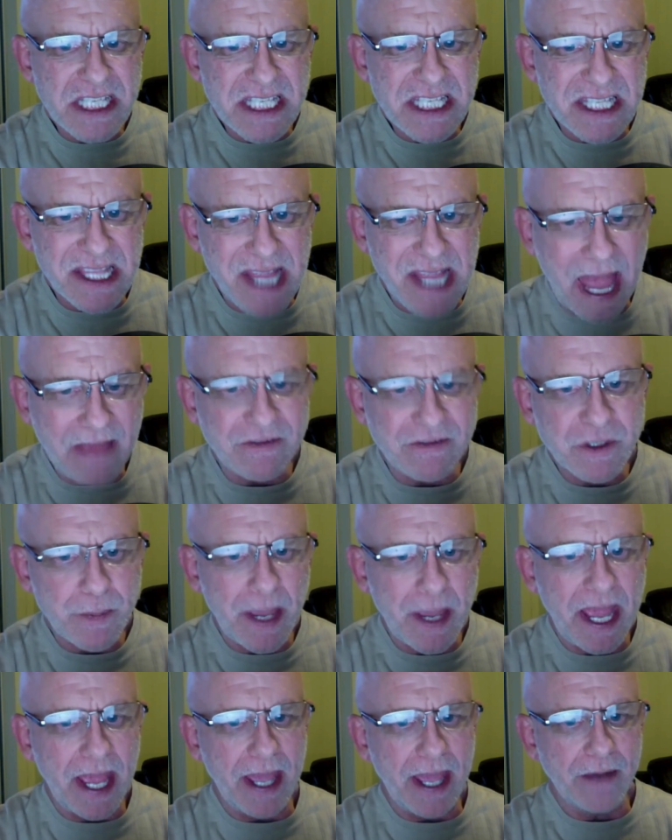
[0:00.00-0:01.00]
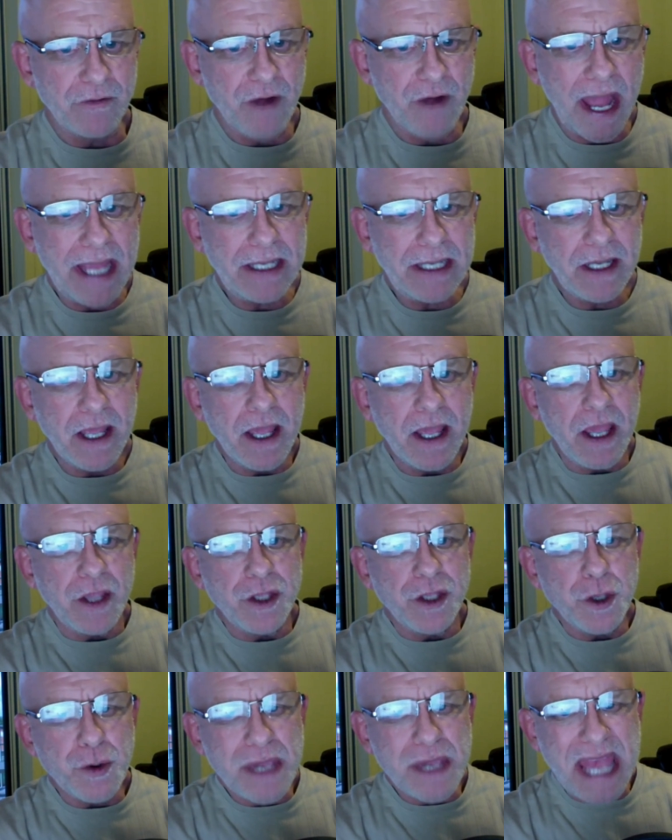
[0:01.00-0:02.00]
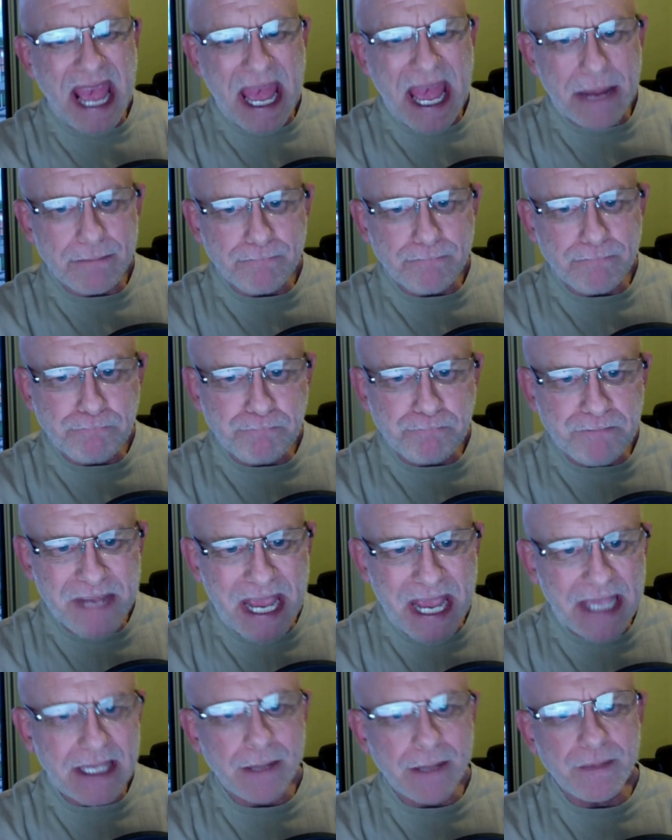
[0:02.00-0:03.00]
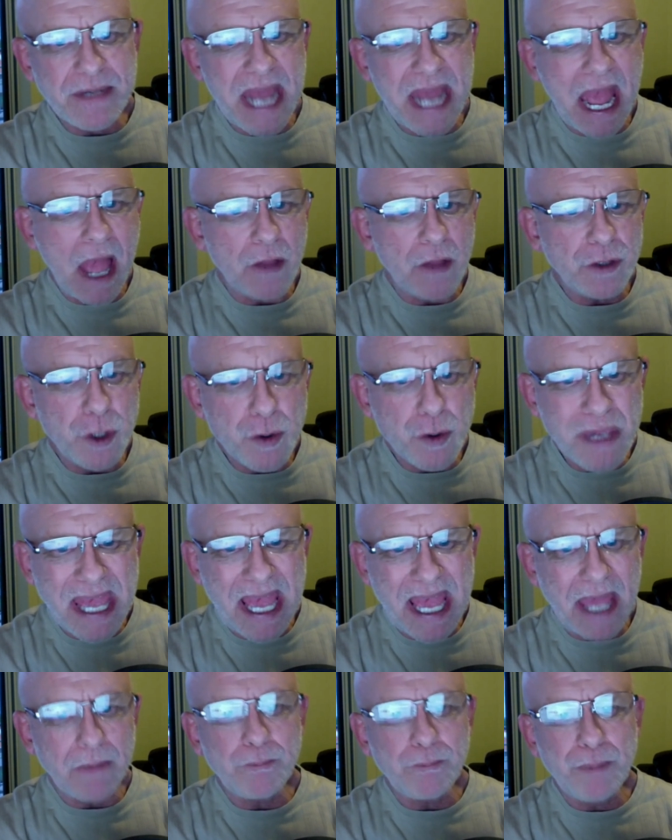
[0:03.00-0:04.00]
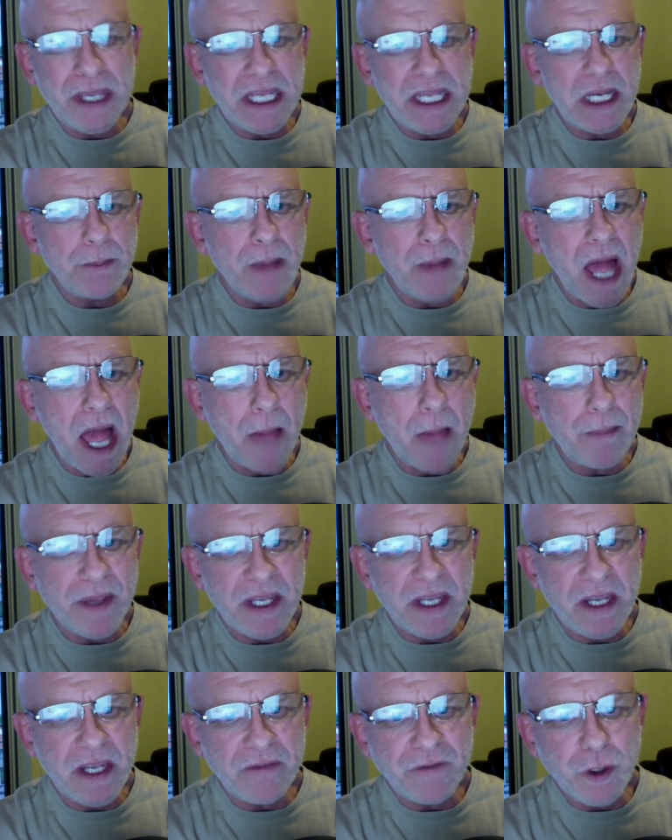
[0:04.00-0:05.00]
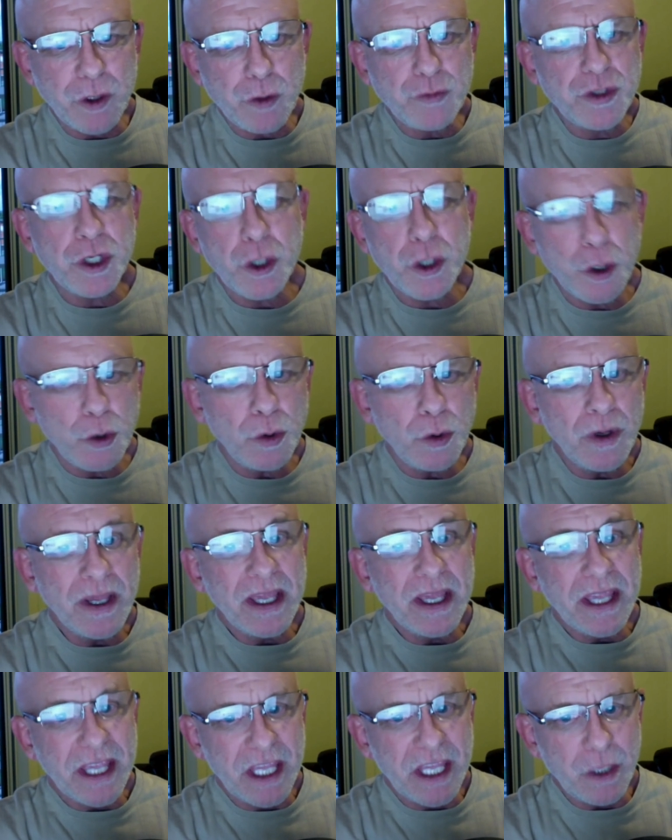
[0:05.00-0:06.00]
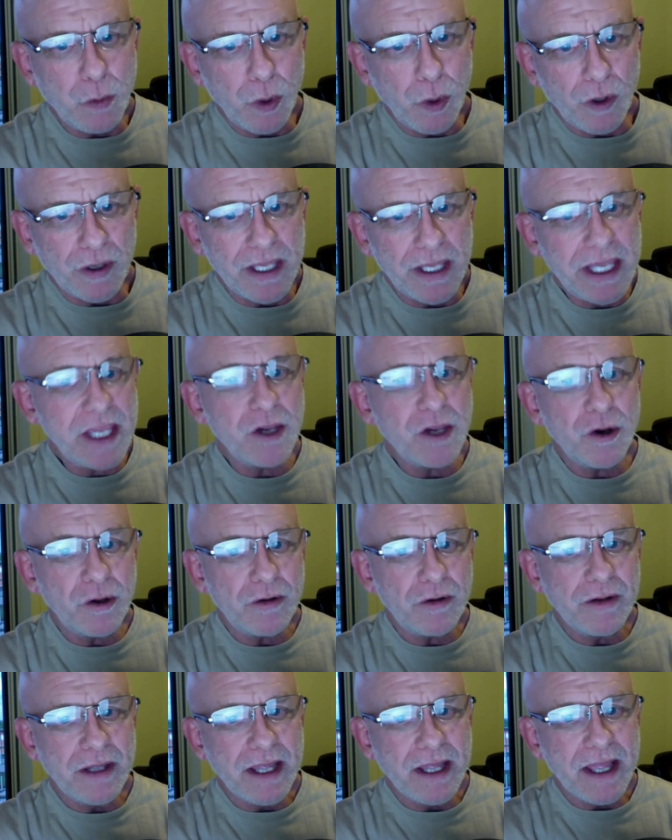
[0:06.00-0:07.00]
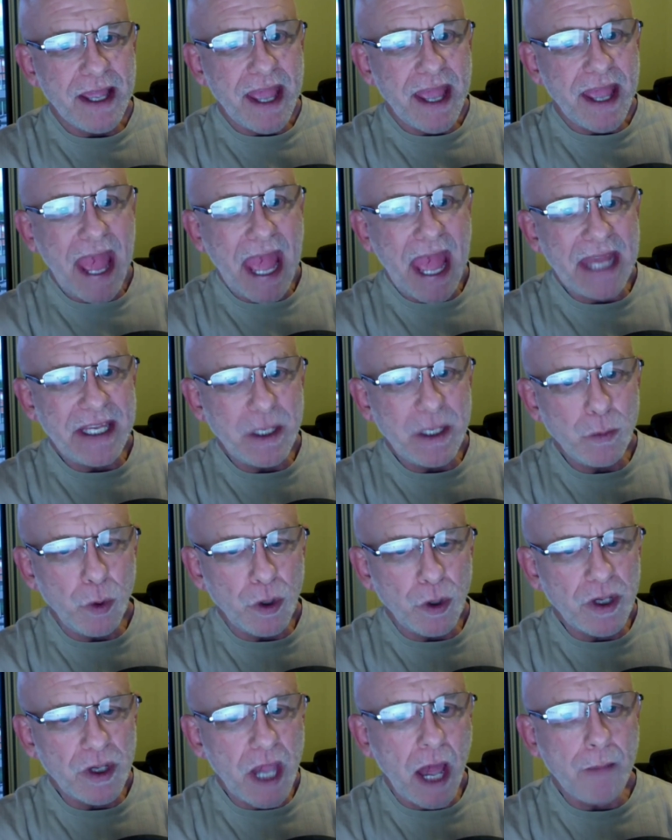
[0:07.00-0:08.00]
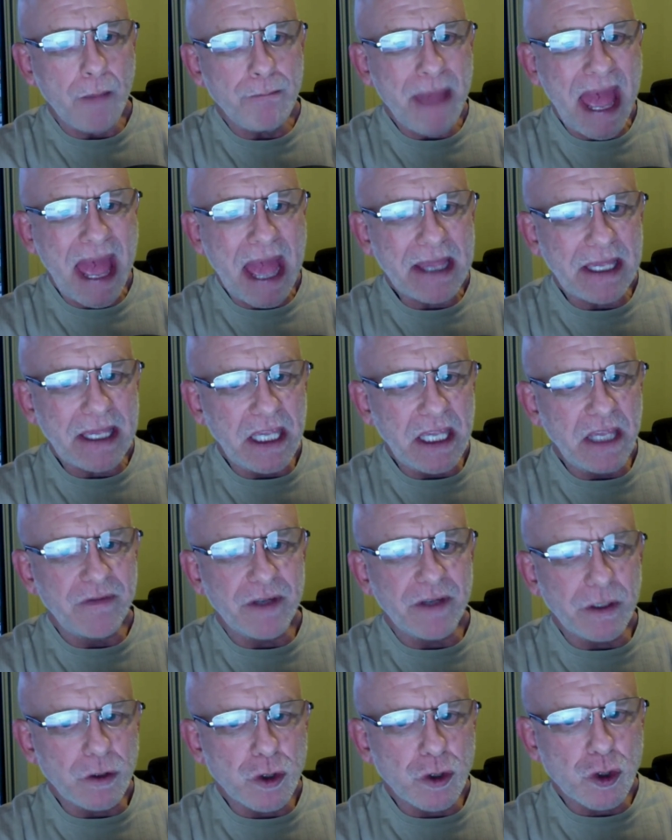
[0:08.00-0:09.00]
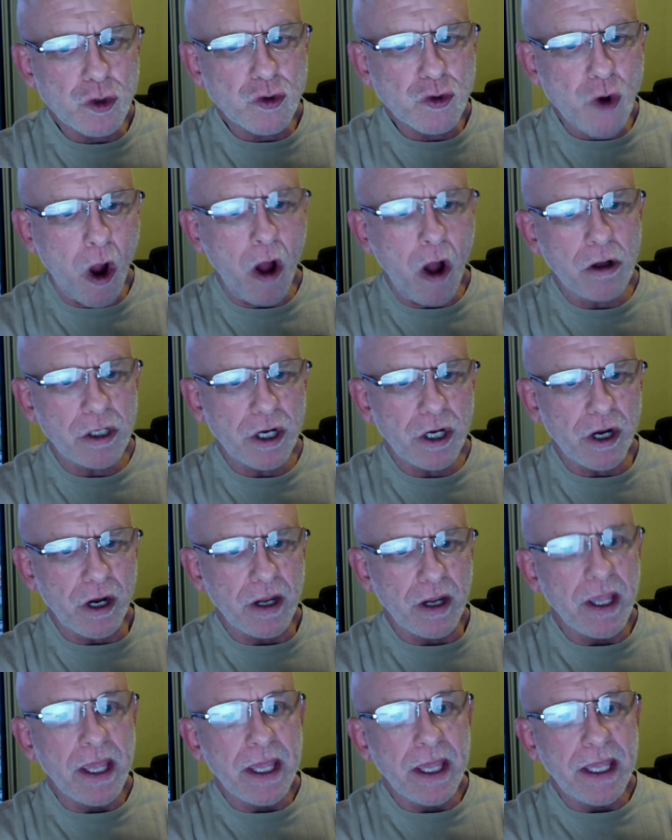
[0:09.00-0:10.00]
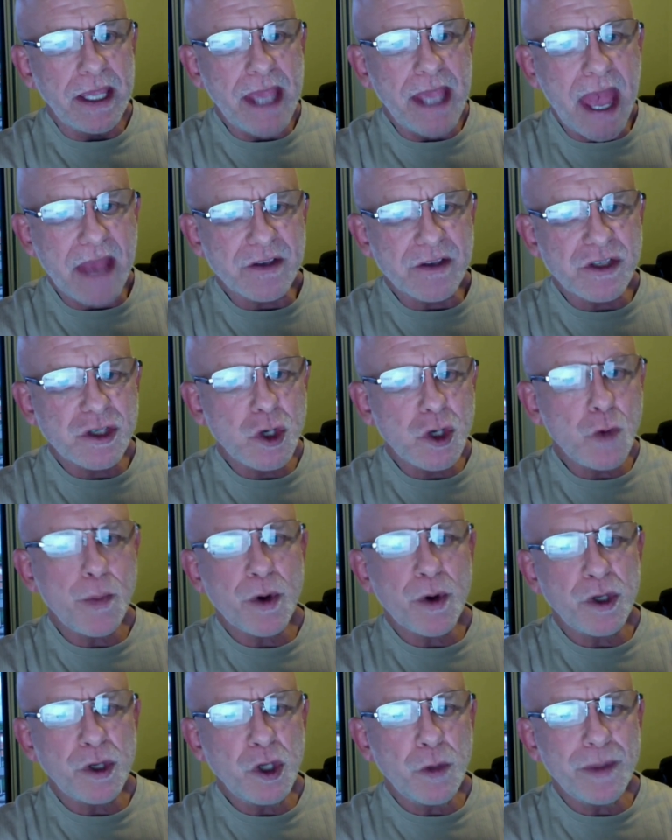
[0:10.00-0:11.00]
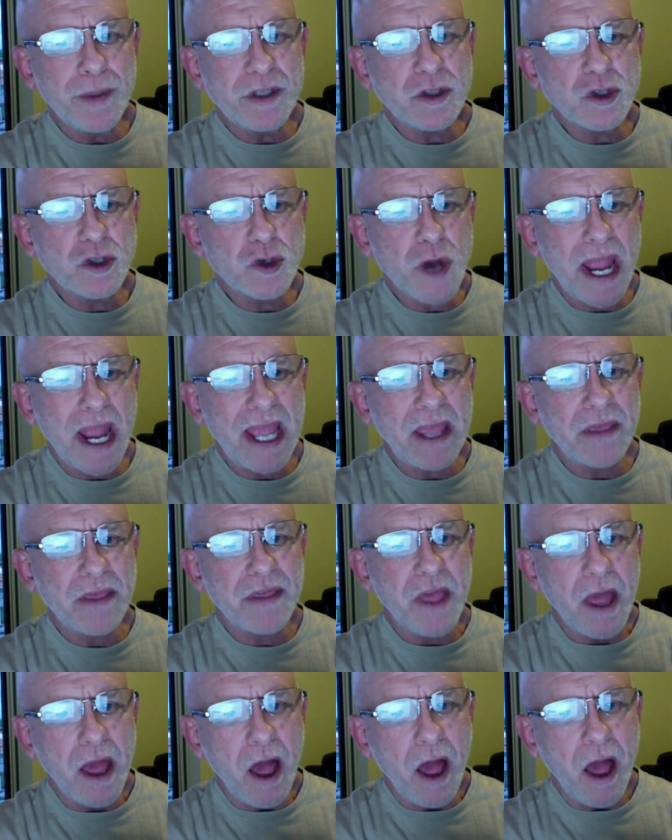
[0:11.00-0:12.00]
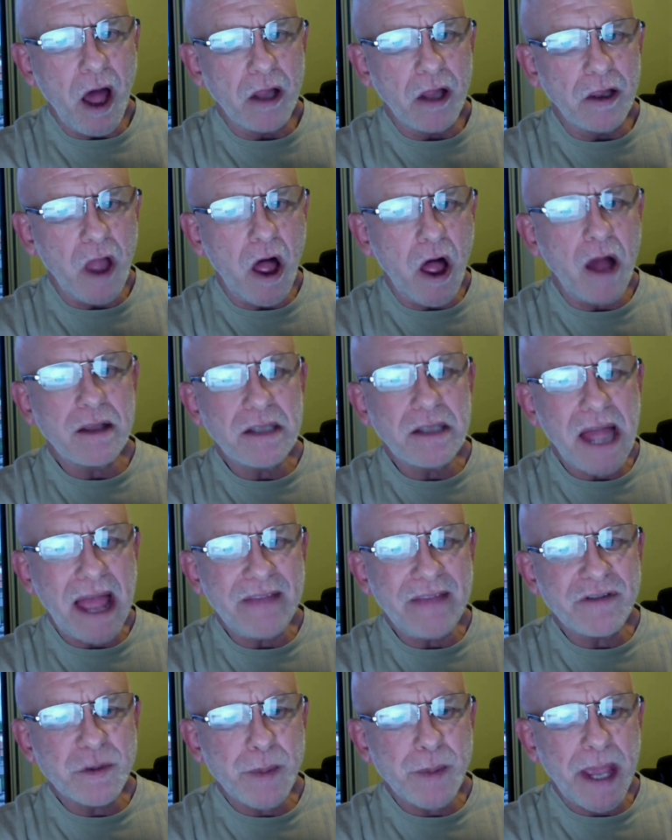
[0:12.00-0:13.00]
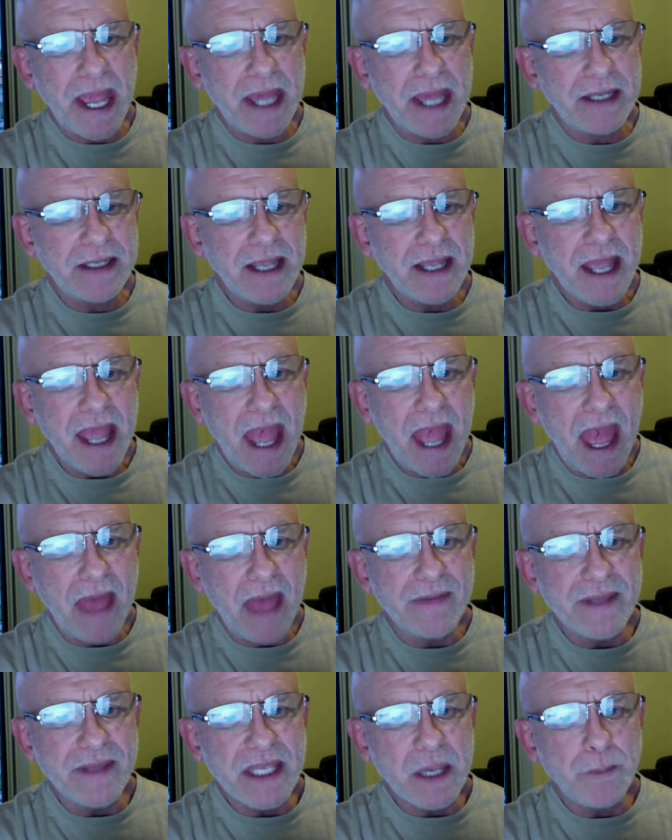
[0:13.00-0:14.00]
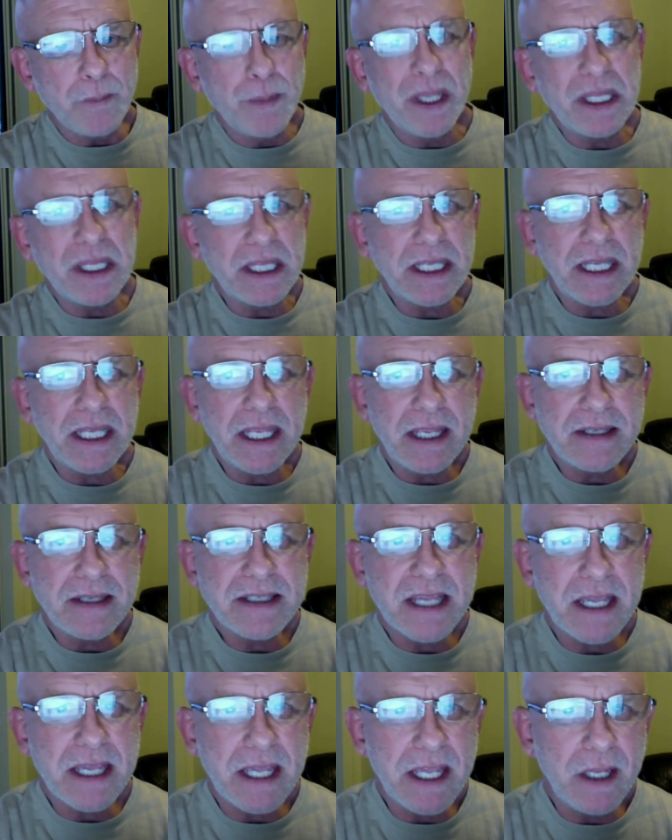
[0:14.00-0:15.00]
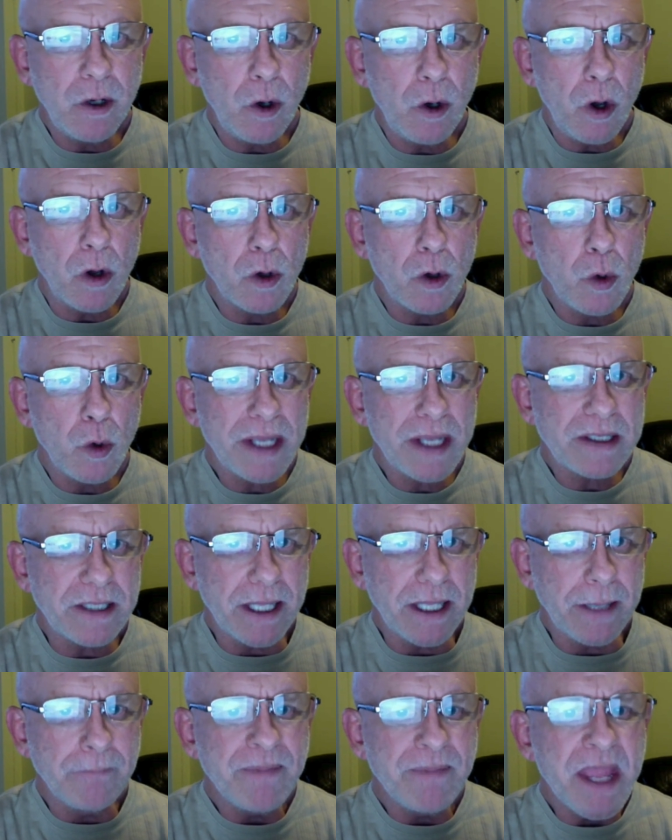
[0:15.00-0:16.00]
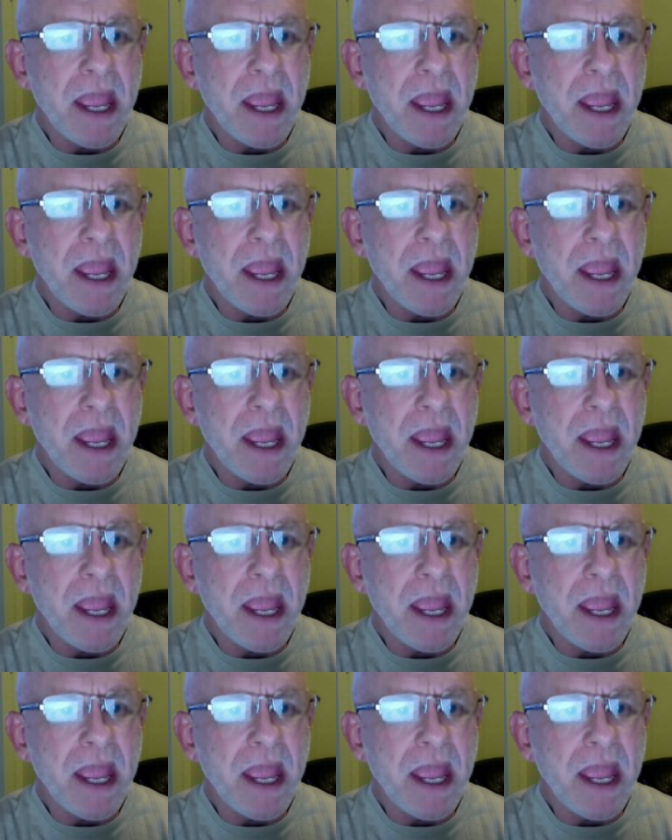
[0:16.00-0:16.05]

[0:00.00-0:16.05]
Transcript: lifespan, right? You can't take him down. You can't beat him up. And if you do, he will heal and he will come back even stronger. He has superhuman strength, a long lifespan, and the ability to heal quickly.